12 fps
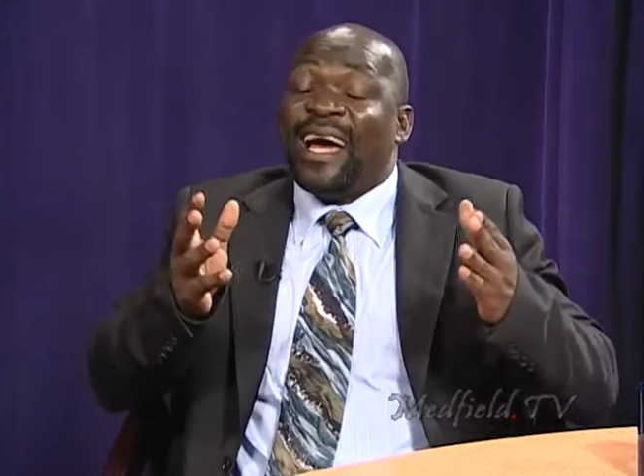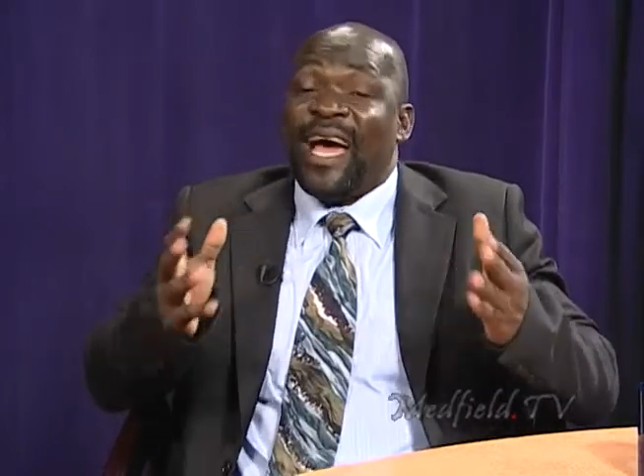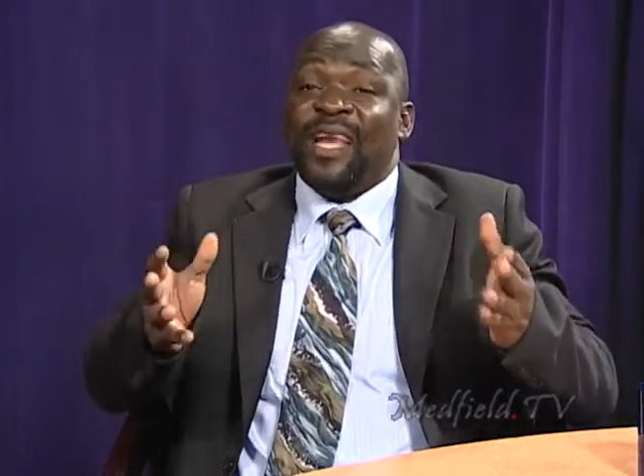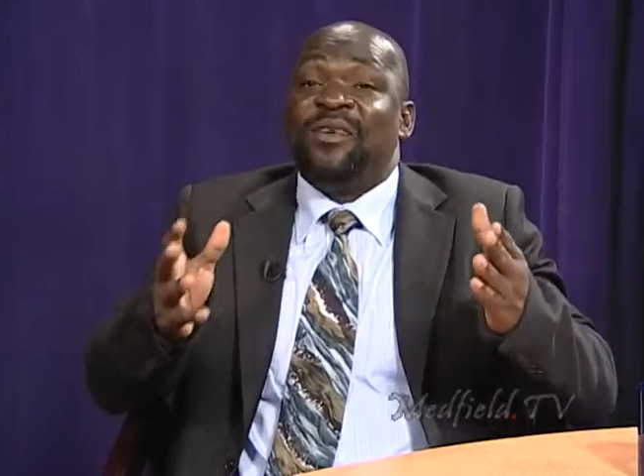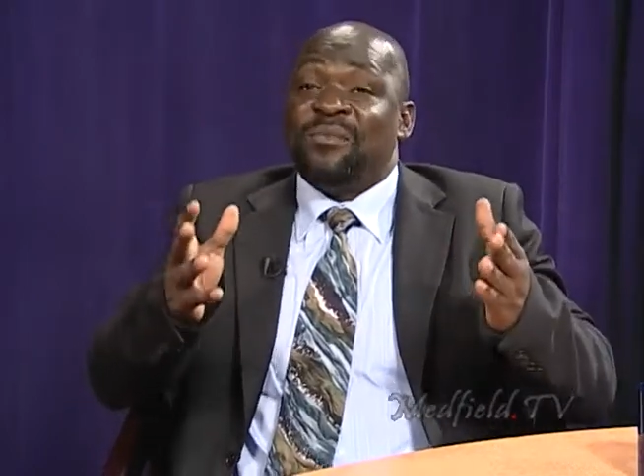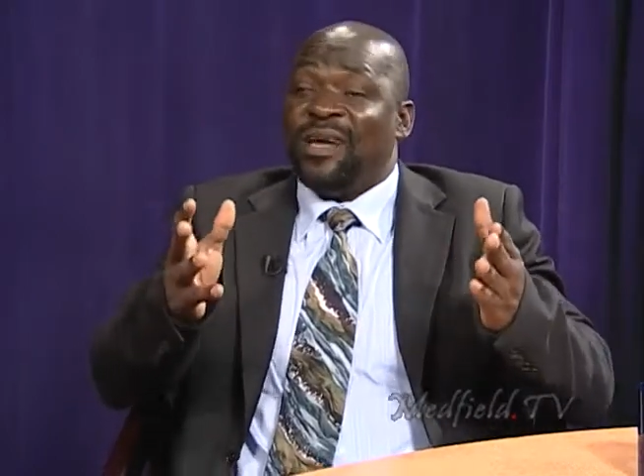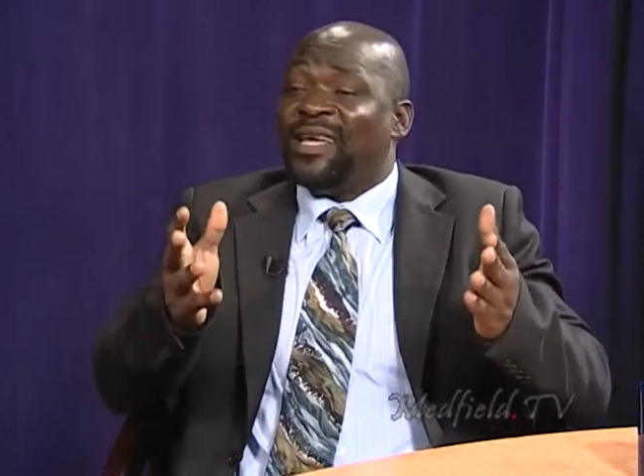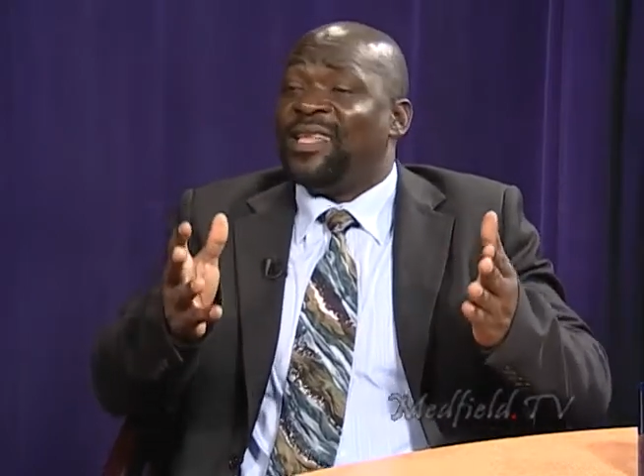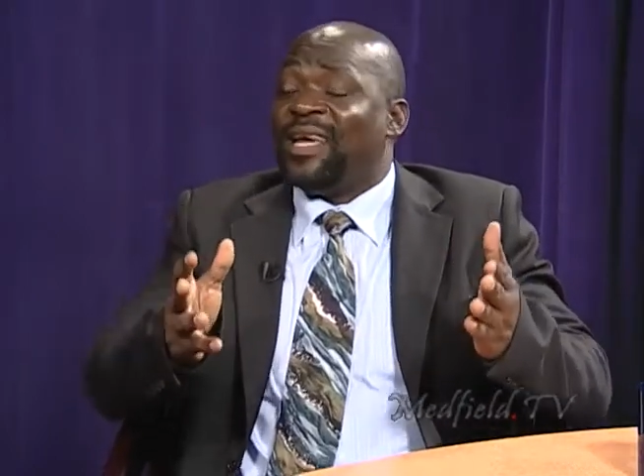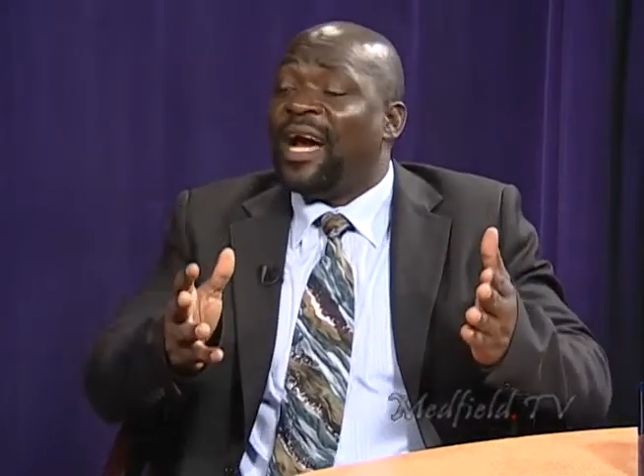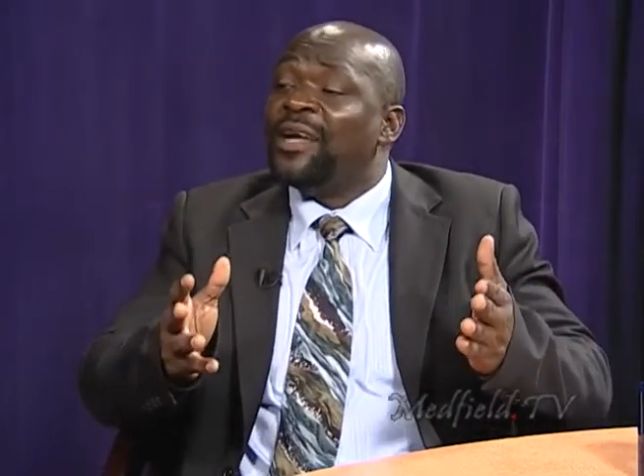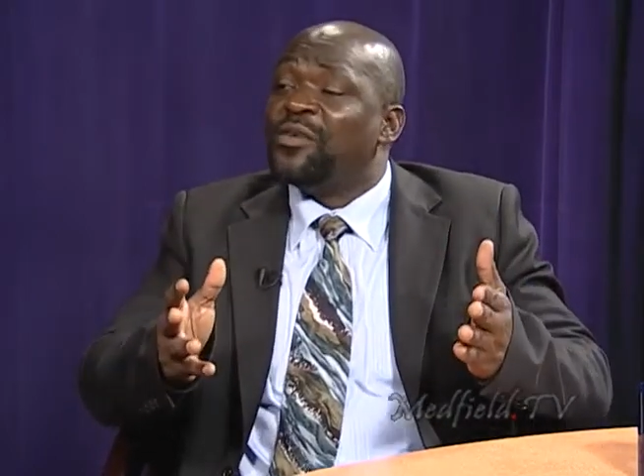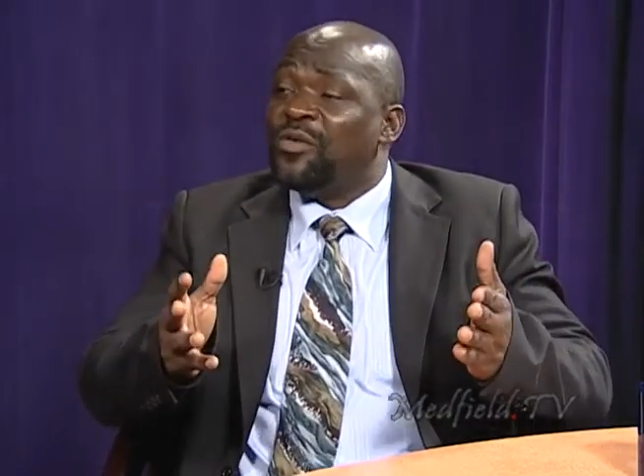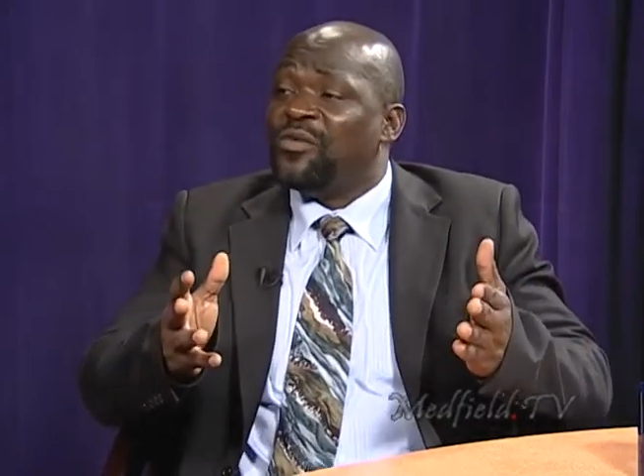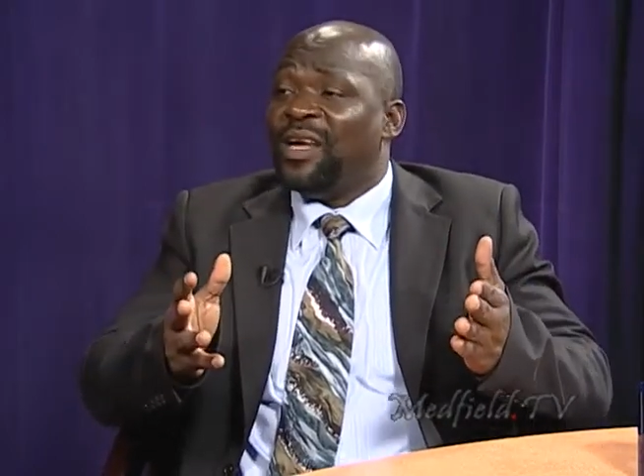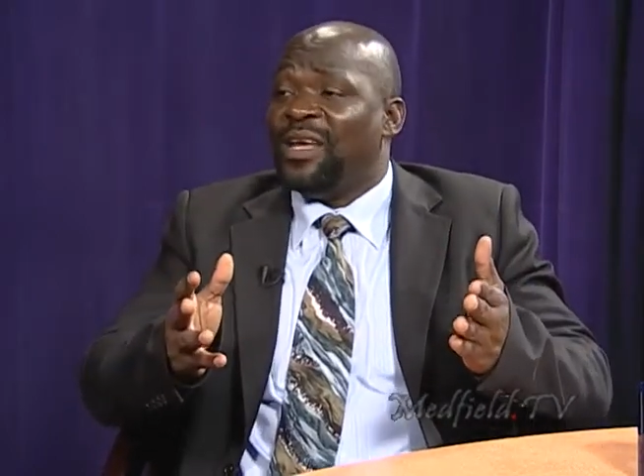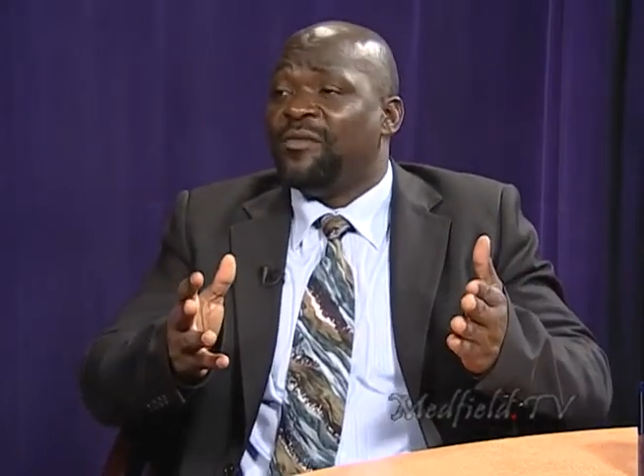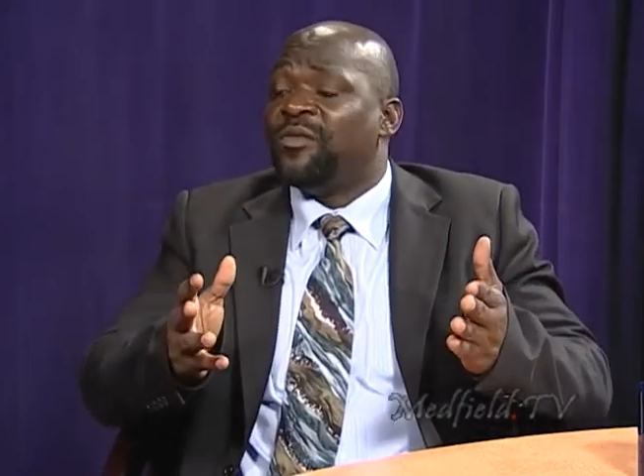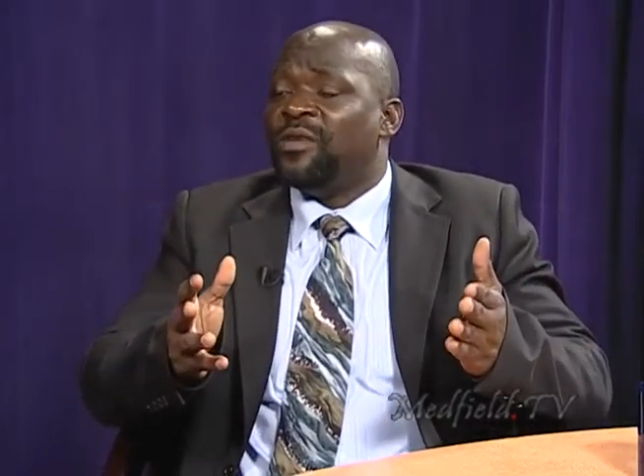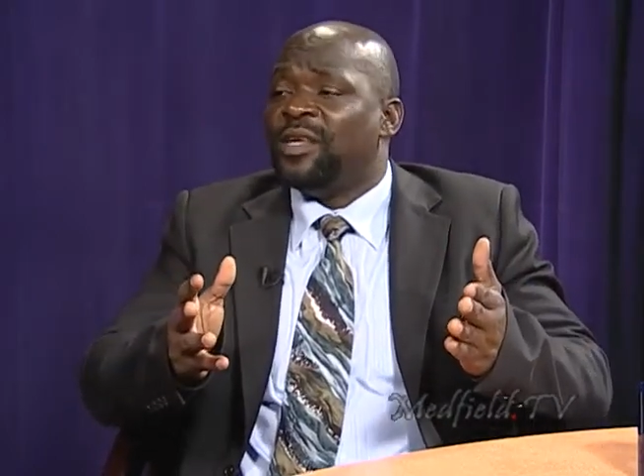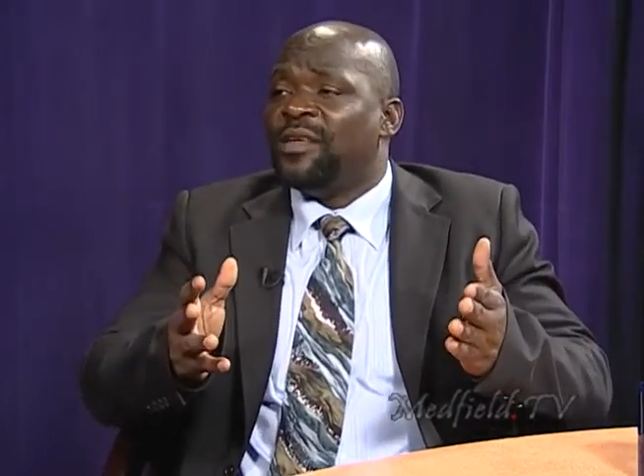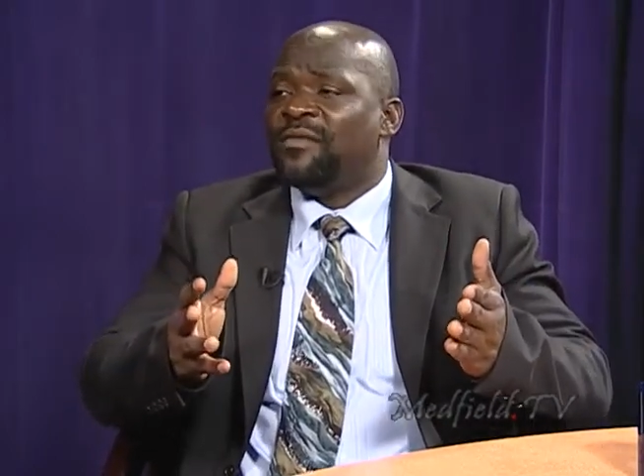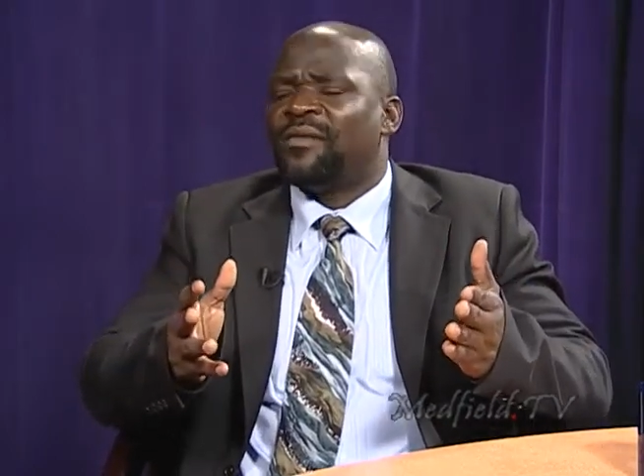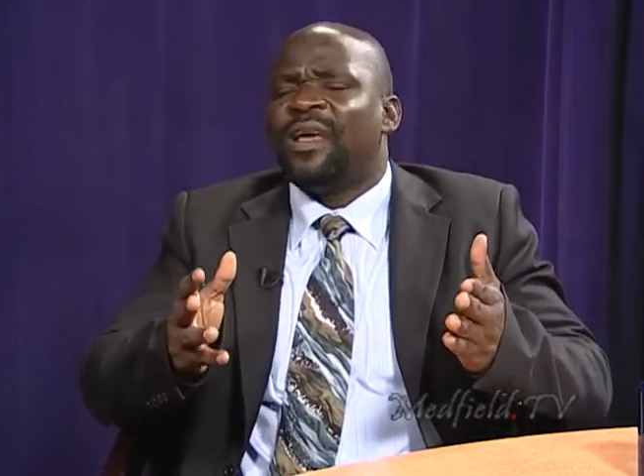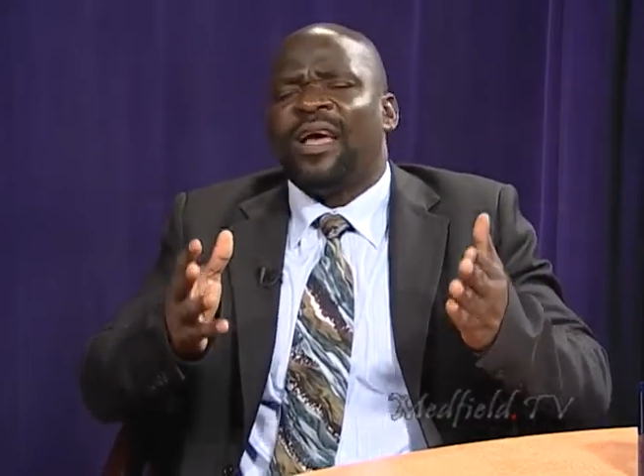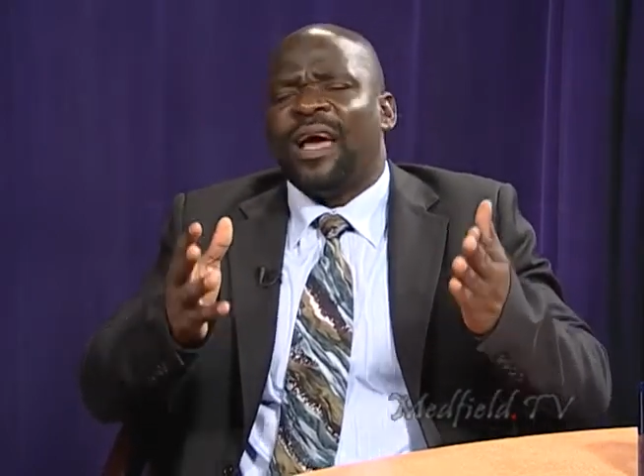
admire the kind of life you live.